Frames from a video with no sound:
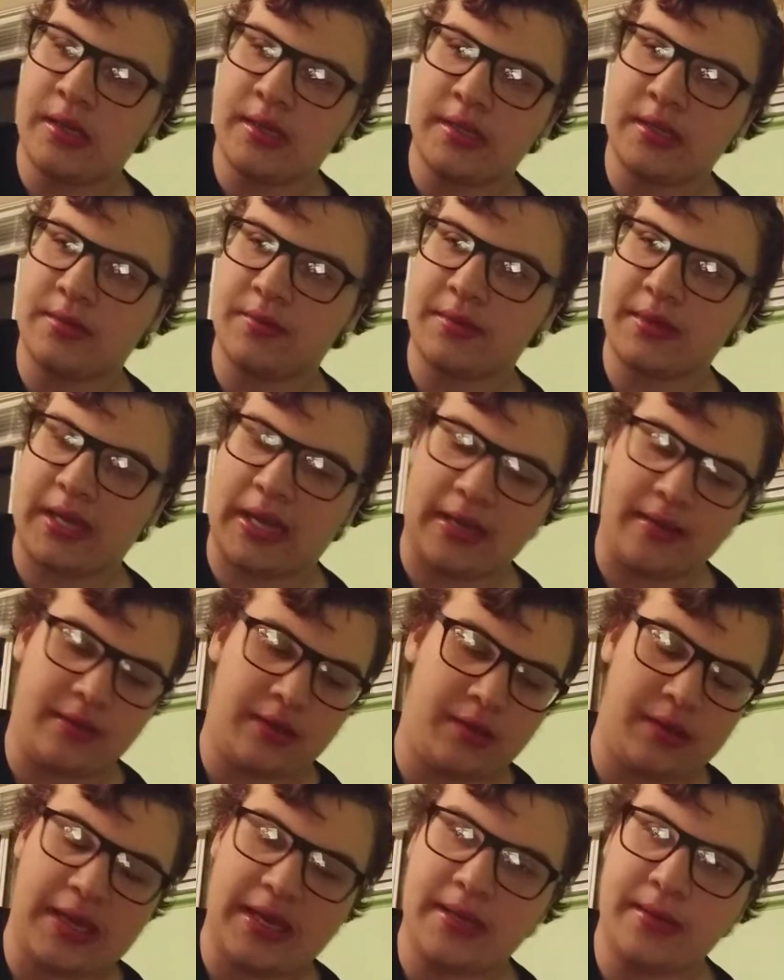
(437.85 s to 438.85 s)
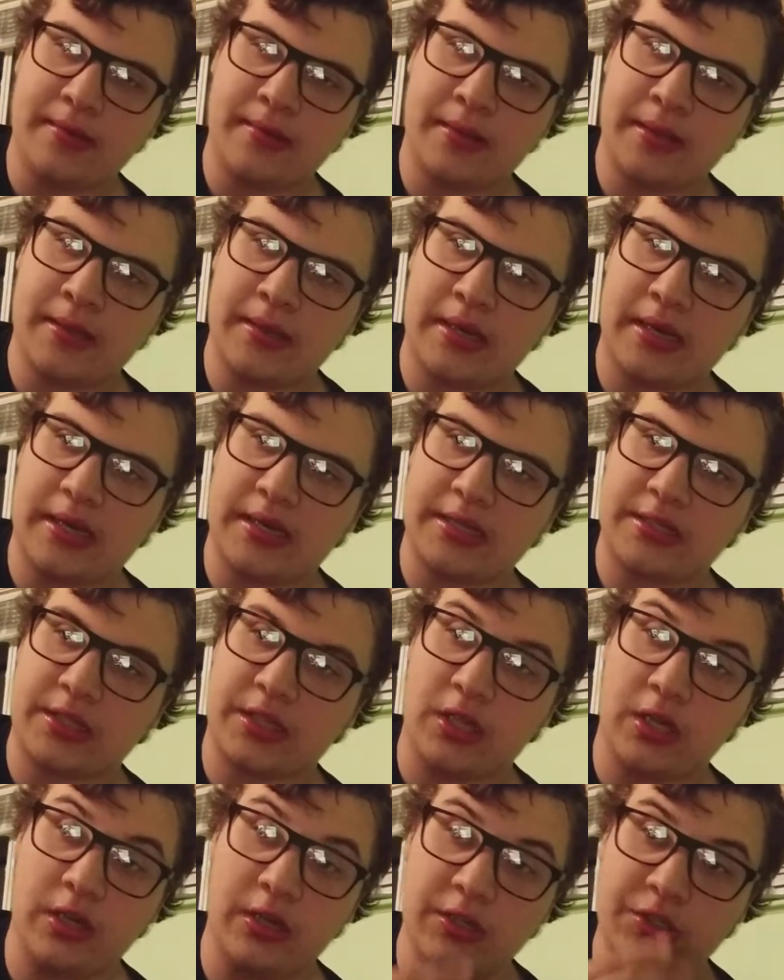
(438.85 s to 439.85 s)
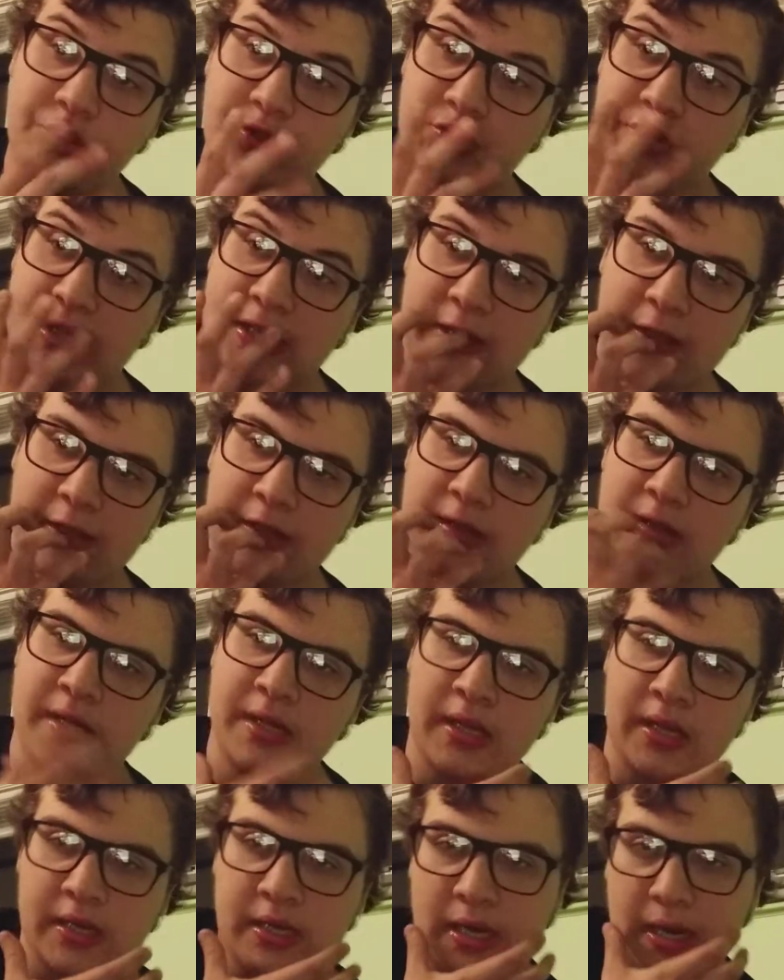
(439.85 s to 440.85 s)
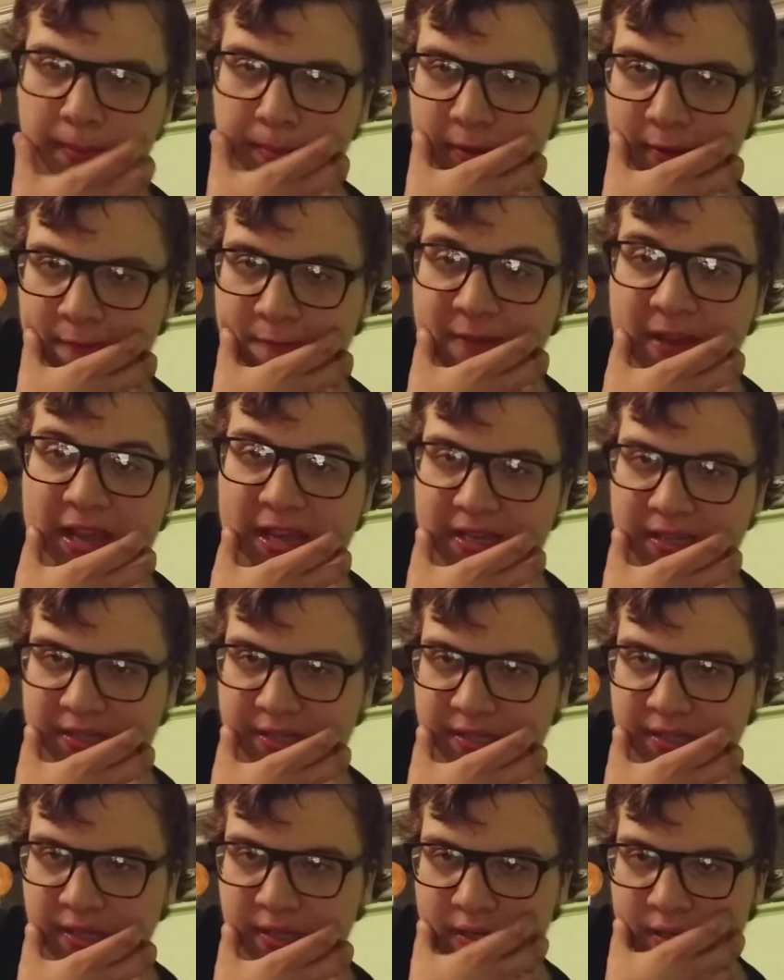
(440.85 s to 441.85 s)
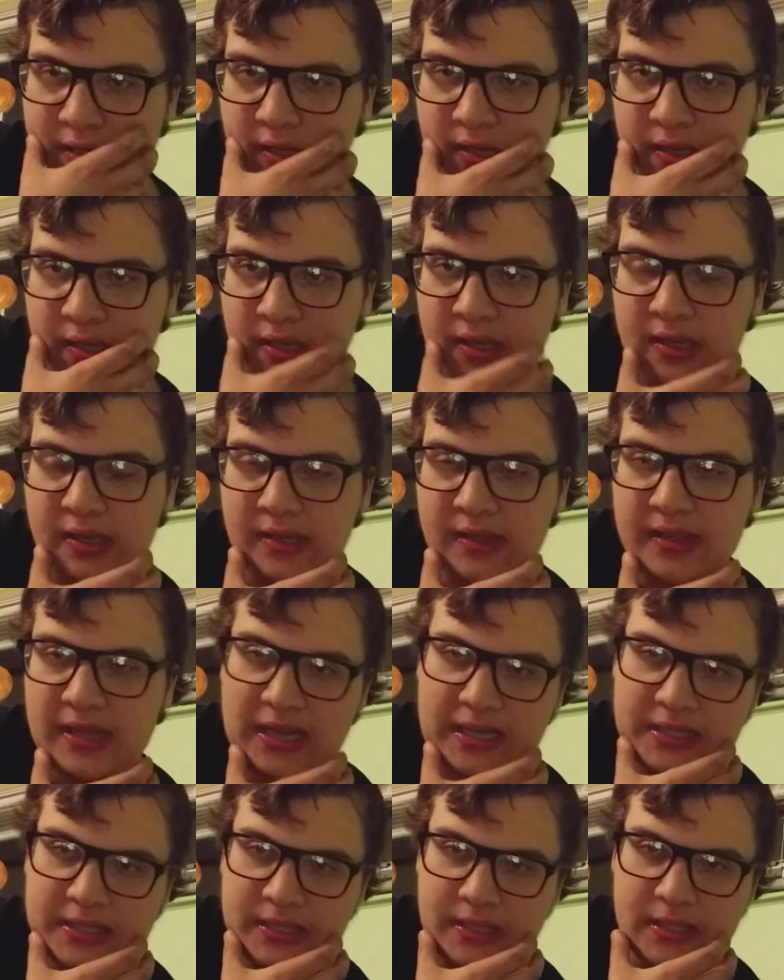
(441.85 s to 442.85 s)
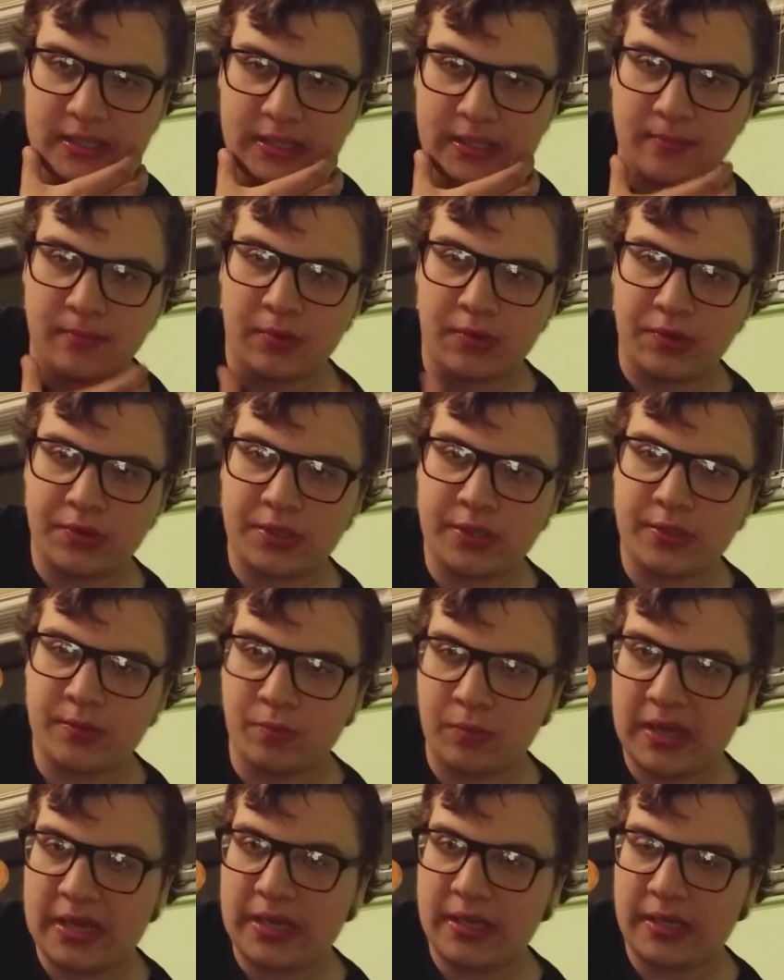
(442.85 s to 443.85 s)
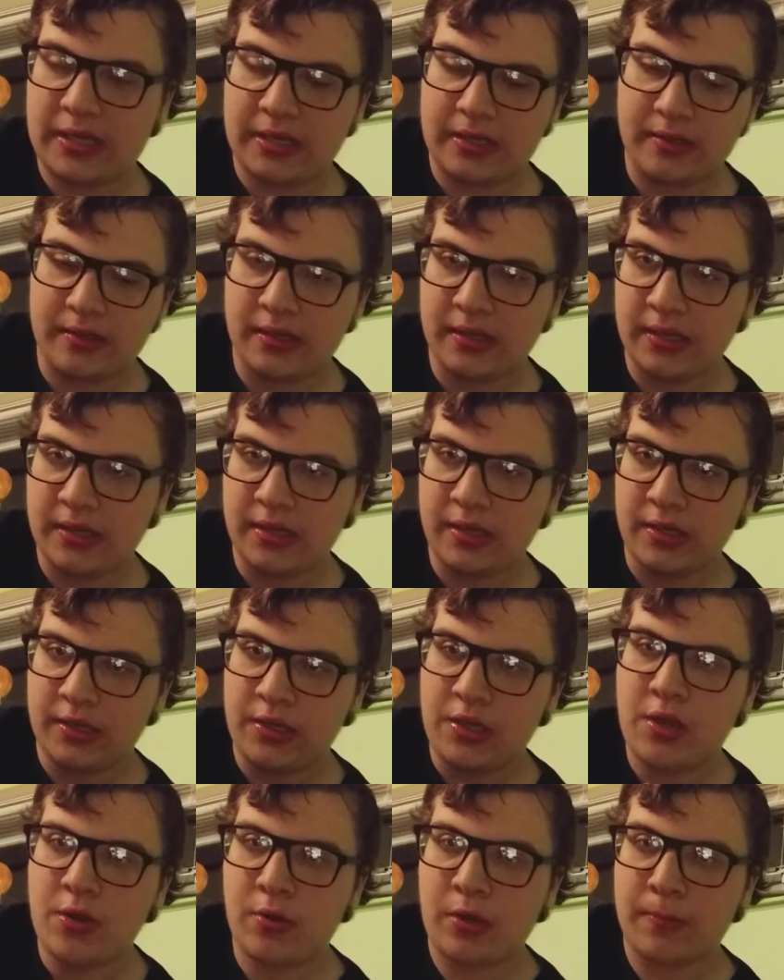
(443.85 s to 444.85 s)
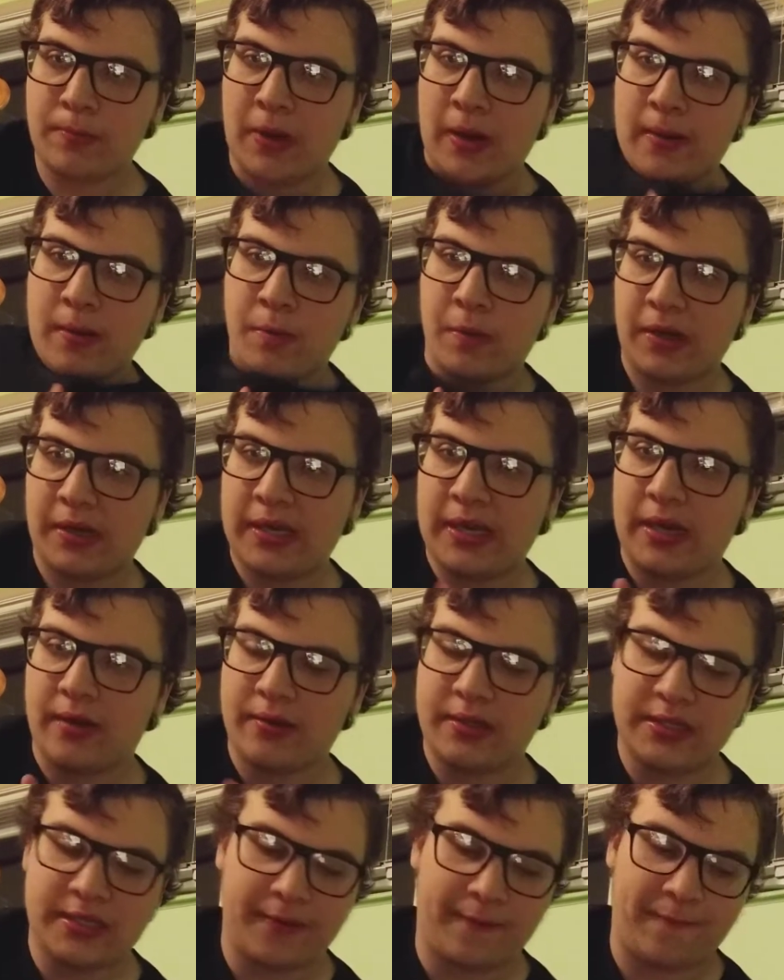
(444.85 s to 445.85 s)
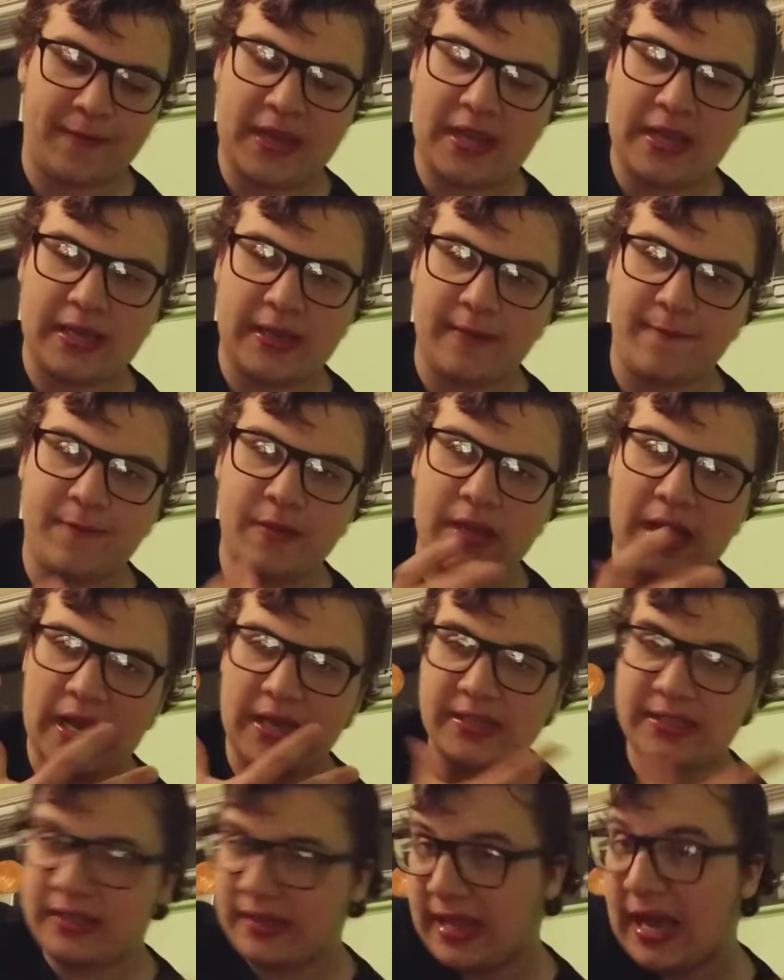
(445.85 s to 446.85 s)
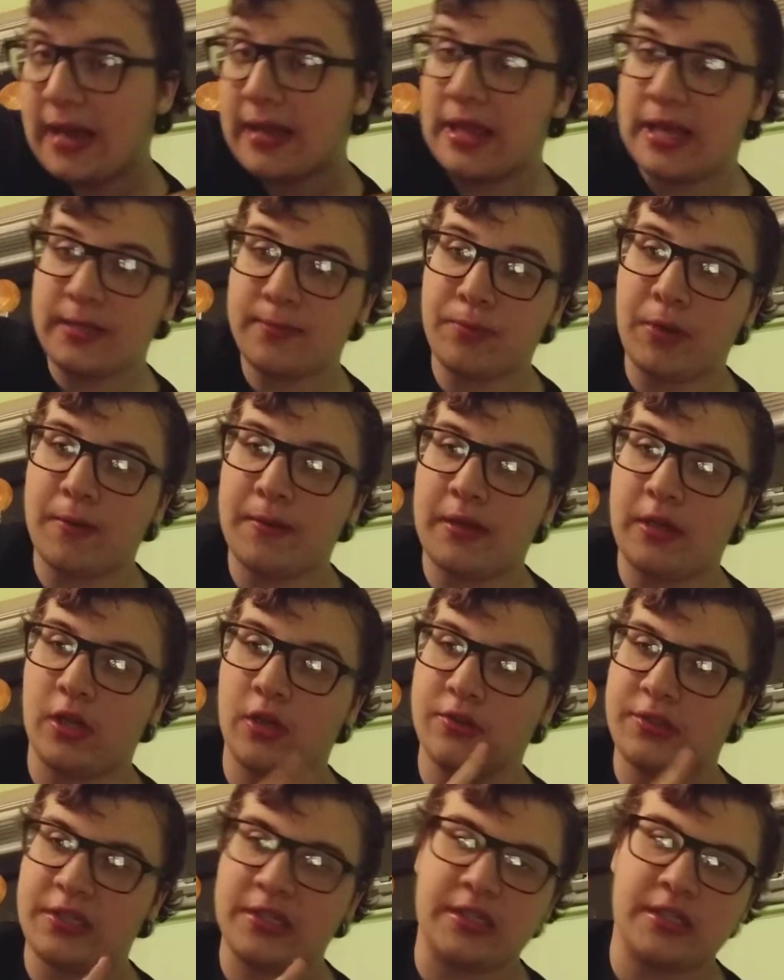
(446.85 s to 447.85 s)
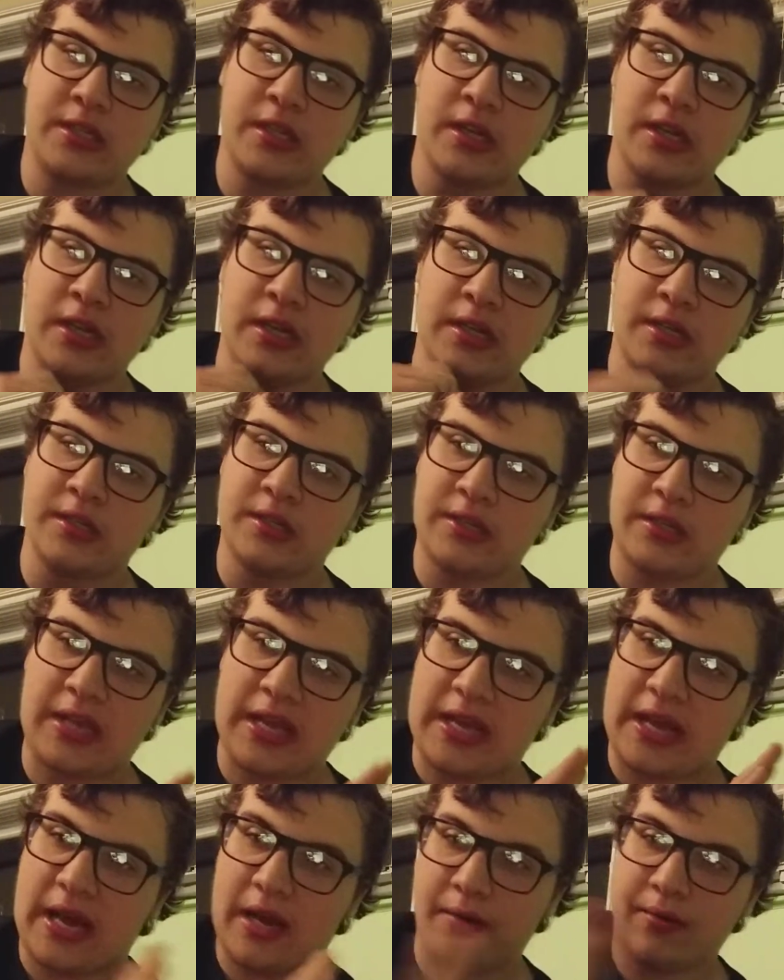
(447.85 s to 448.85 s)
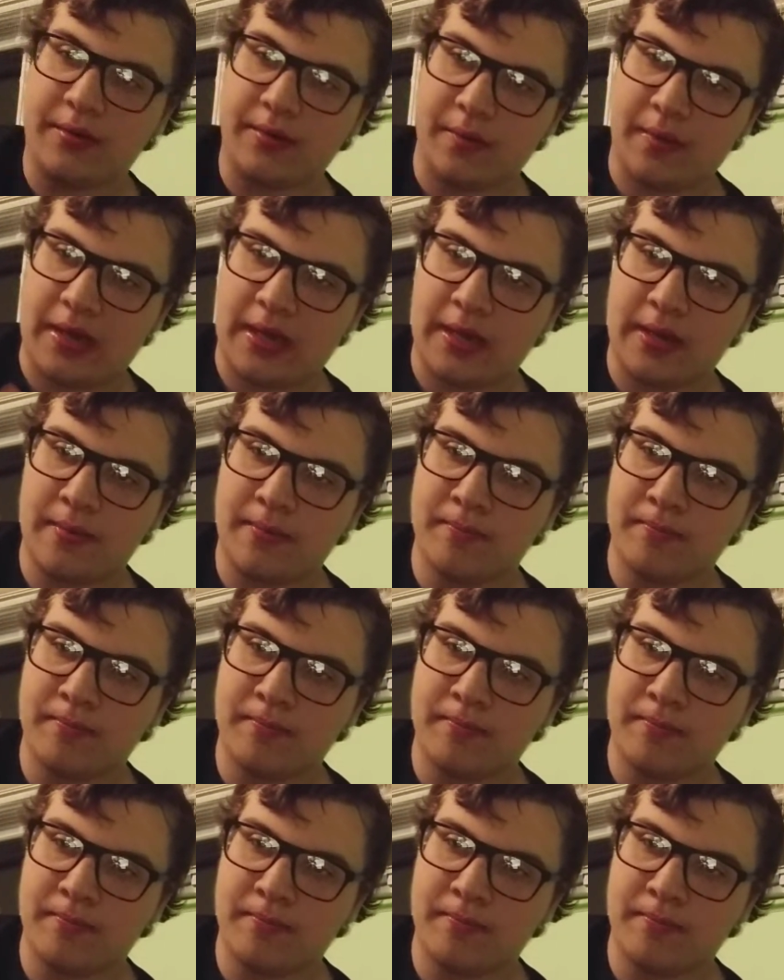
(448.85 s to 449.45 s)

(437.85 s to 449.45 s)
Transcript: This is what kind you get. As long as you try to cover the face, that's the most way you can probably work it out. Because if he has like that, that's probably closest to get out of the way.